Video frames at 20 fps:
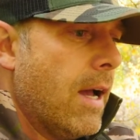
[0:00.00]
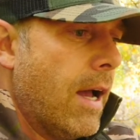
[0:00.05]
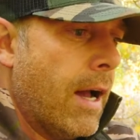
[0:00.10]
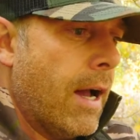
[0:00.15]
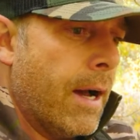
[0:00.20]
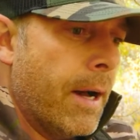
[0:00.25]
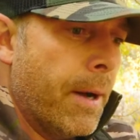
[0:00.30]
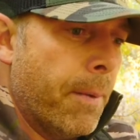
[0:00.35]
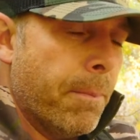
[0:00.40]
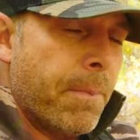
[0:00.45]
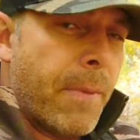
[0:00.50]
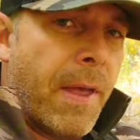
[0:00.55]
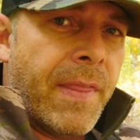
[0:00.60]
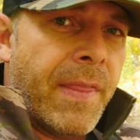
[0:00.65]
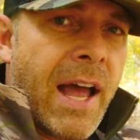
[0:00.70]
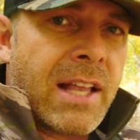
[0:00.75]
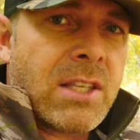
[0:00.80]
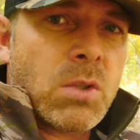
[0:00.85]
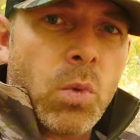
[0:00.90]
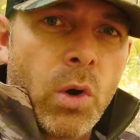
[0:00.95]
And
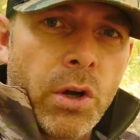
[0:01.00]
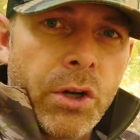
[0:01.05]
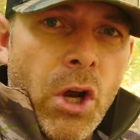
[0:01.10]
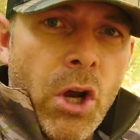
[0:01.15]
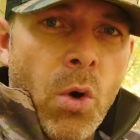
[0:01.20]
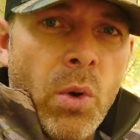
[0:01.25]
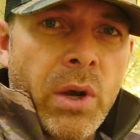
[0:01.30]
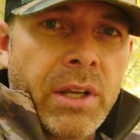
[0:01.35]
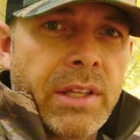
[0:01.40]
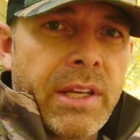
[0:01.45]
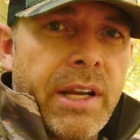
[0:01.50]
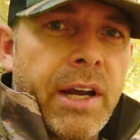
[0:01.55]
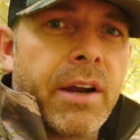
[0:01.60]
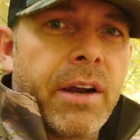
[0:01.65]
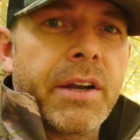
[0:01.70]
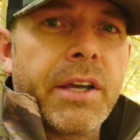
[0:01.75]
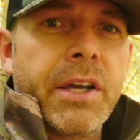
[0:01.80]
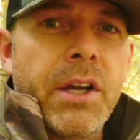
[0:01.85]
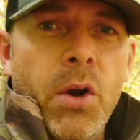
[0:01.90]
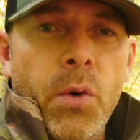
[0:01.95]
that's where knowing the
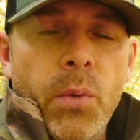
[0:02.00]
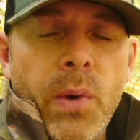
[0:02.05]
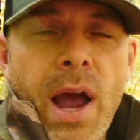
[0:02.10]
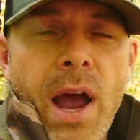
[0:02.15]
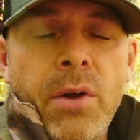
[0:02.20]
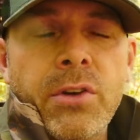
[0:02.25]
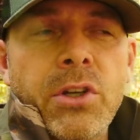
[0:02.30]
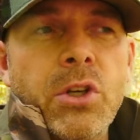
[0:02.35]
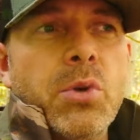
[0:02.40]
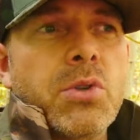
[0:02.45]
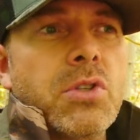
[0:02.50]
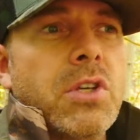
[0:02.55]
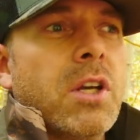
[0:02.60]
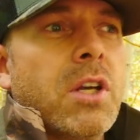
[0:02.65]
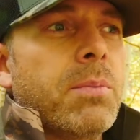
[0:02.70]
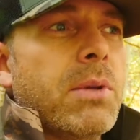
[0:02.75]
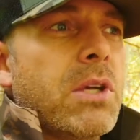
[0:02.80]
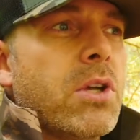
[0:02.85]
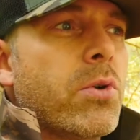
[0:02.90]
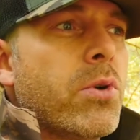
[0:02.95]
area around you is
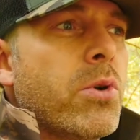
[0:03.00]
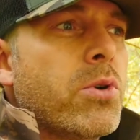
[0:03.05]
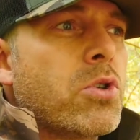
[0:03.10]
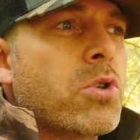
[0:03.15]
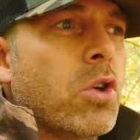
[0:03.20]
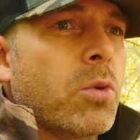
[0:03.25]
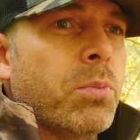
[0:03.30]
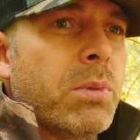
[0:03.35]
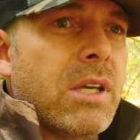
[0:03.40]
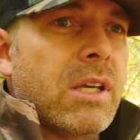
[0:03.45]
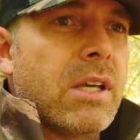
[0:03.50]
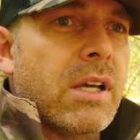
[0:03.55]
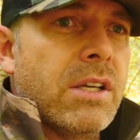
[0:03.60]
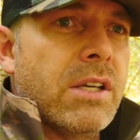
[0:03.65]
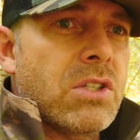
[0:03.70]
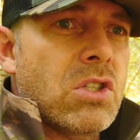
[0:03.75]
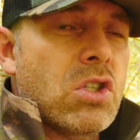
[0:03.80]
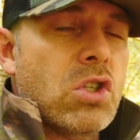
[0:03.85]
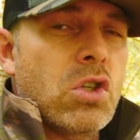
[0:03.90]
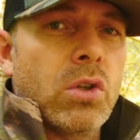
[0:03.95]
gonna be crucial,
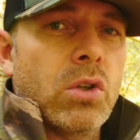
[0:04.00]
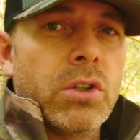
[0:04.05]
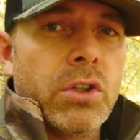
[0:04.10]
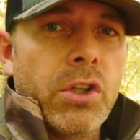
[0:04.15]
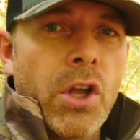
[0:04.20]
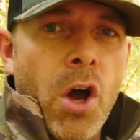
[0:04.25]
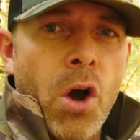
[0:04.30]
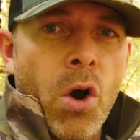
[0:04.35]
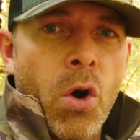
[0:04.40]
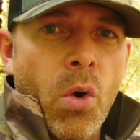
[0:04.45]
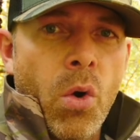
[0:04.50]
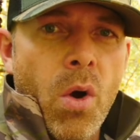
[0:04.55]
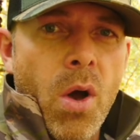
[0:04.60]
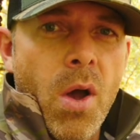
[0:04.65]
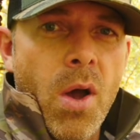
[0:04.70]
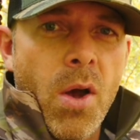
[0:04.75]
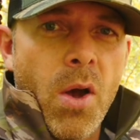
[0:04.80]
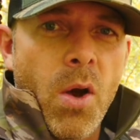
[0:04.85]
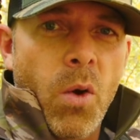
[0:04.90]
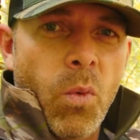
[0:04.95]
because you'll know
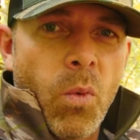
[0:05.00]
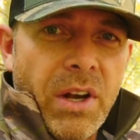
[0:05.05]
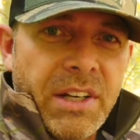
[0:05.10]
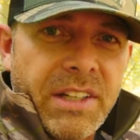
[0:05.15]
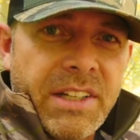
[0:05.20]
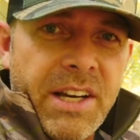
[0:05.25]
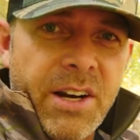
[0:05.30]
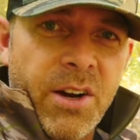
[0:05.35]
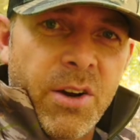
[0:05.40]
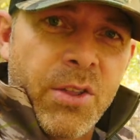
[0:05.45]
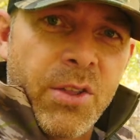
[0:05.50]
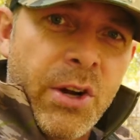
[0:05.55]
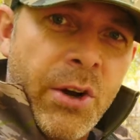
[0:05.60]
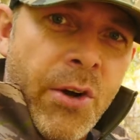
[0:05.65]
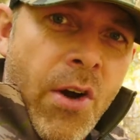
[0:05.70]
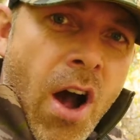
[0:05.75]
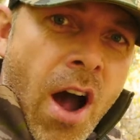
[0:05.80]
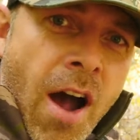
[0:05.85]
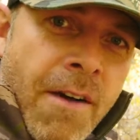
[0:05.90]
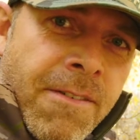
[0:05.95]
what deer that
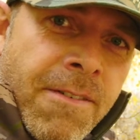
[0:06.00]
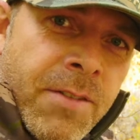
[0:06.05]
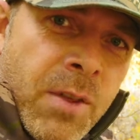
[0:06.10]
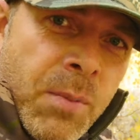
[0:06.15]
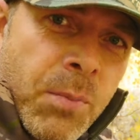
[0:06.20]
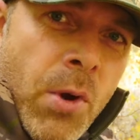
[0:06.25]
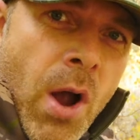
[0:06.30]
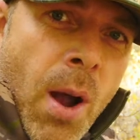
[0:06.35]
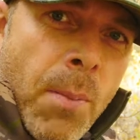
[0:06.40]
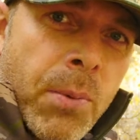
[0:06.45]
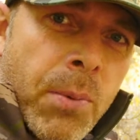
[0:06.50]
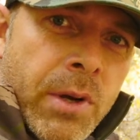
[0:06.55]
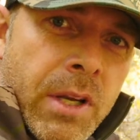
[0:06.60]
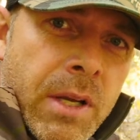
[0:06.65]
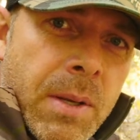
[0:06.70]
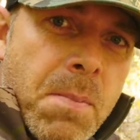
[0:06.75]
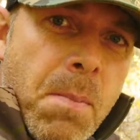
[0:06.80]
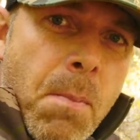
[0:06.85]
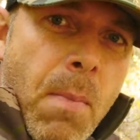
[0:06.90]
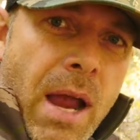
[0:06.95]
are off of the
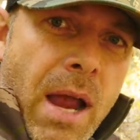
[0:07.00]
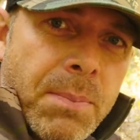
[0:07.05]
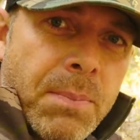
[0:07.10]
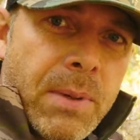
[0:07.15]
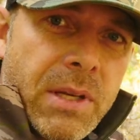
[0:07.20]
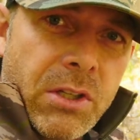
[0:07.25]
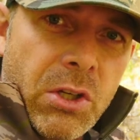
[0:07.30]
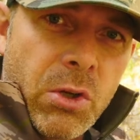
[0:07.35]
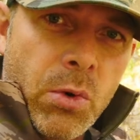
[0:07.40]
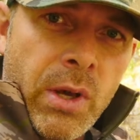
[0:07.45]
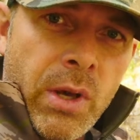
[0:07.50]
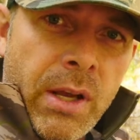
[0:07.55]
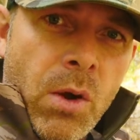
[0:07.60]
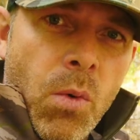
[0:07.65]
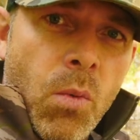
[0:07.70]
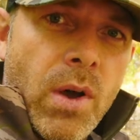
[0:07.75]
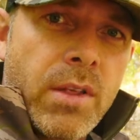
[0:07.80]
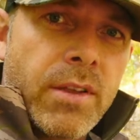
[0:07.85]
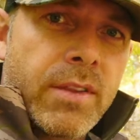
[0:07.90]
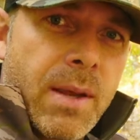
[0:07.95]
property might be doing,
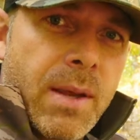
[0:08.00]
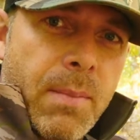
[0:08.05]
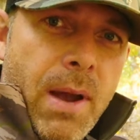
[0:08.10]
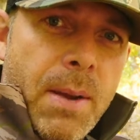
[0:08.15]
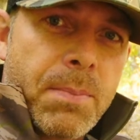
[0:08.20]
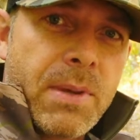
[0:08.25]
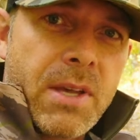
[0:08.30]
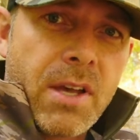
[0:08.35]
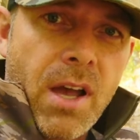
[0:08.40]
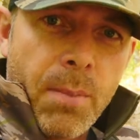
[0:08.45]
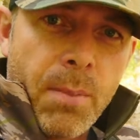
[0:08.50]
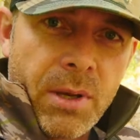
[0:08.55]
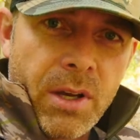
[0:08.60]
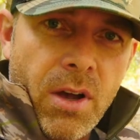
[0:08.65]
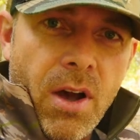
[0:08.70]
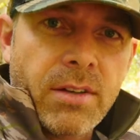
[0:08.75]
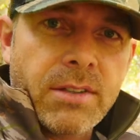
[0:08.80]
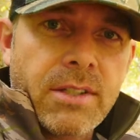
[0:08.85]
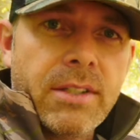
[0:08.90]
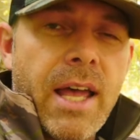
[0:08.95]
whether they might be coming
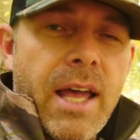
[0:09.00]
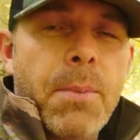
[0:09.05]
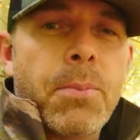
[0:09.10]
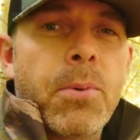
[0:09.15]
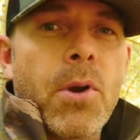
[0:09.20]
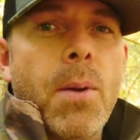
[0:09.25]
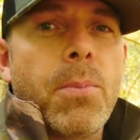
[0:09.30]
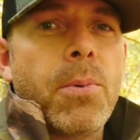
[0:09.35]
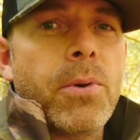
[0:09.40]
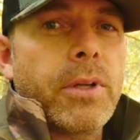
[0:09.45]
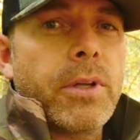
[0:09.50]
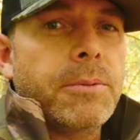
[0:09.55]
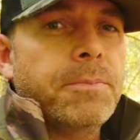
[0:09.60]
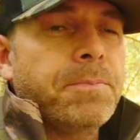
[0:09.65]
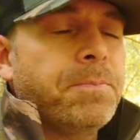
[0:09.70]
onto that property.